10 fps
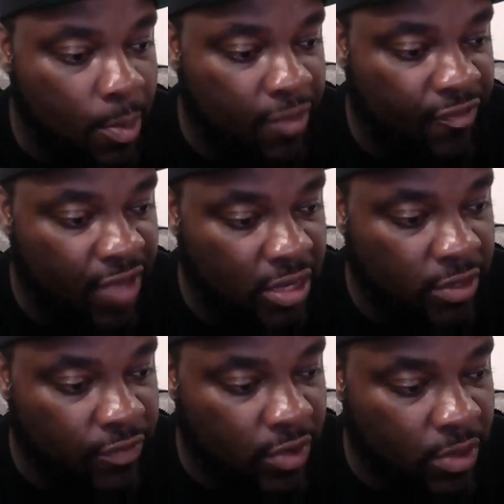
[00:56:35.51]
I'm a fan
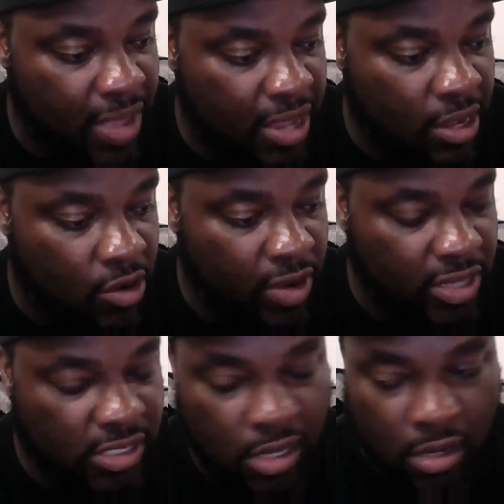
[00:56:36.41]
of making
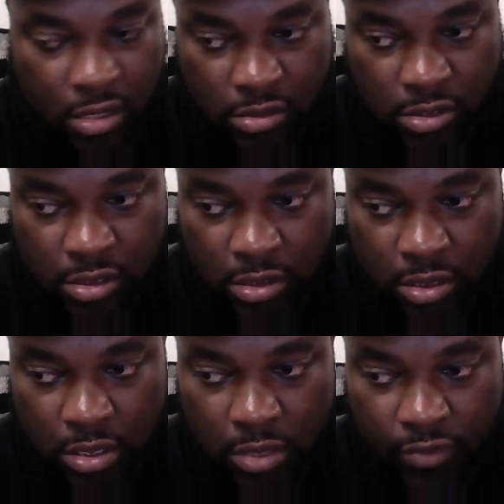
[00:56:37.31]
great songs,
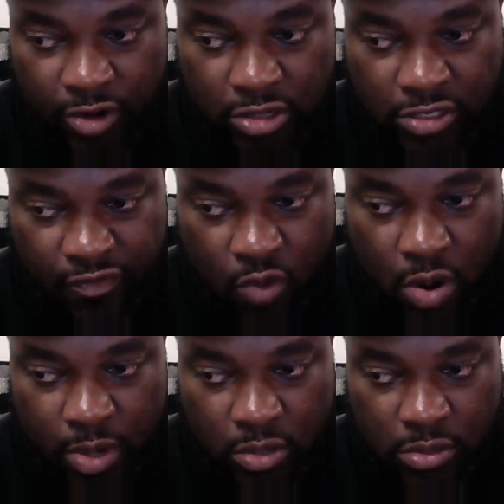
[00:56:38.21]
first and
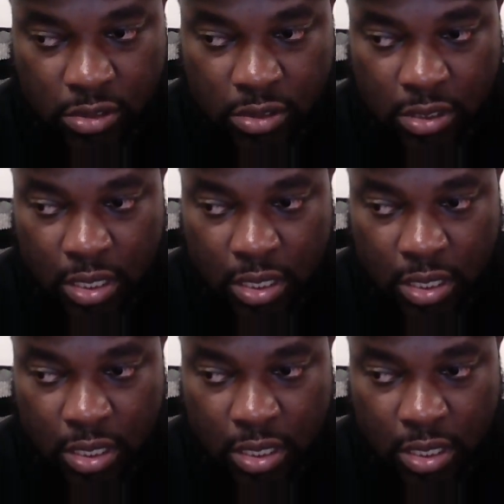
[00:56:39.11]
foremost.